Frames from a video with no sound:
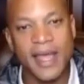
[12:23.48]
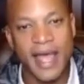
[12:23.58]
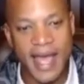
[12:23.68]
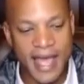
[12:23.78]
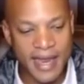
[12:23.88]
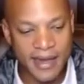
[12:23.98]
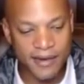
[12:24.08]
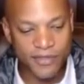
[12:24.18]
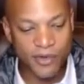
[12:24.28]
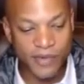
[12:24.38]

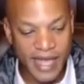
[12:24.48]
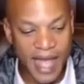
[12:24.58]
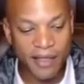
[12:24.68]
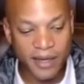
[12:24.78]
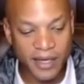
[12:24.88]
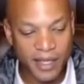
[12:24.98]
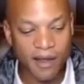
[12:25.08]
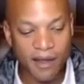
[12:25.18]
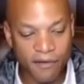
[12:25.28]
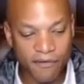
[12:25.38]
and the reality
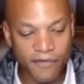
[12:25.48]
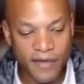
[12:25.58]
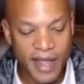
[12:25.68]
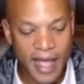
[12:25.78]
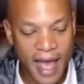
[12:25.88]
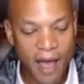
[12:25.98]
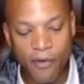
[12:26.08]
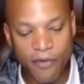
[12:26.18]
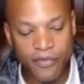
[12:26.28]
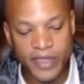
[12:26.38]
of
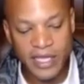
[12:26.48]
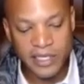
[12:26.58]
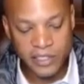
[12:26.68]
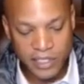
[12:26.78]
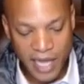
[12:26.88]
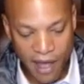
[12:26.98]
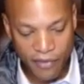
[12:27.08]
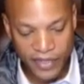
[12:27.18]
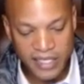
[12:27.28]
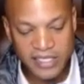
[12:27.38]
how
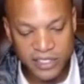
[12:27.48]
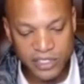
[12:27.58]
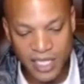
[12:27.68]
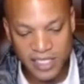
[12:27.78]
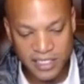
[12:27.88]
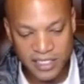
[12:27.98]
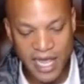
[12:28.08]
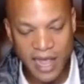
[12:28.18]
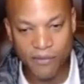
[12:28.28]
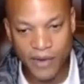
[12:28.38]
this injustice and
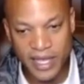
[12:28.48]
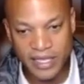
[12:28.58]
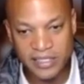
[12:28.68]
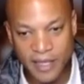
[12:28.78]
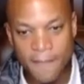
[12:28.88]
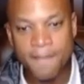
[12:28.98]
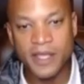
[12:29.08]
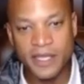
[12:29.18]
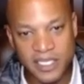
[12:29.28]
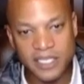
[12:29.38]
how race
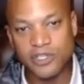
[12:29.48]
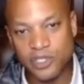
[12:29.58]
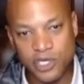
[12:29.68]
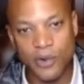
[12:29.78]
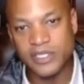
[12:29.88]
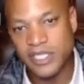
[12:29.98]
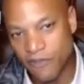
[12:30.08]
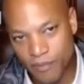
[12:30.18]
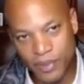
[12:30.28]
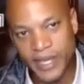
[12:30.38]
continues to show itself
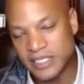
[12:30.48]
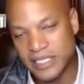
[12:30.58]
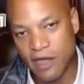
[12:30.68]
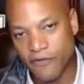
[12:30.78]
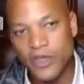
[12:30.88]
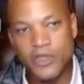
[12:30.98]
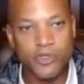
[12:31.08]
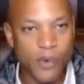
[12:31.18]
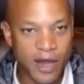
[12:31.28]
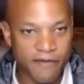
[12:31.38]
and play itself
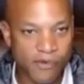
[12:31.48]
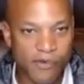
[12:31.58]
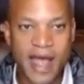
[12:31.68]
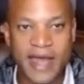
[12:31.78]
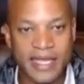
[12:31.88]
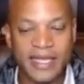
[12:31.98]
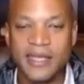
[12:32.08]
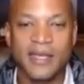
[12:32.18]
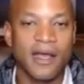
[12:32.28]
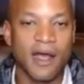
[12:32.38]
throughout a variety
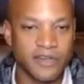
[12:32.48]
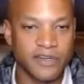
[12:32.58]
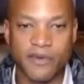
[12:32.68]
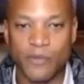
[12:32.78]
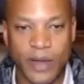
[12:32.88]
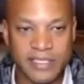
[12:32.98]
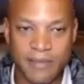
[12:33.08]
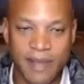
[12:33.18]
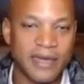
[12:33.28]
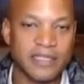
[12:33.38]
of different ways and
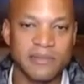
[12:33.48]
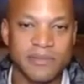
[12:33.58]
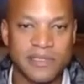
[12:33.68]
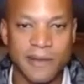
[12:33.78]
mechanisms.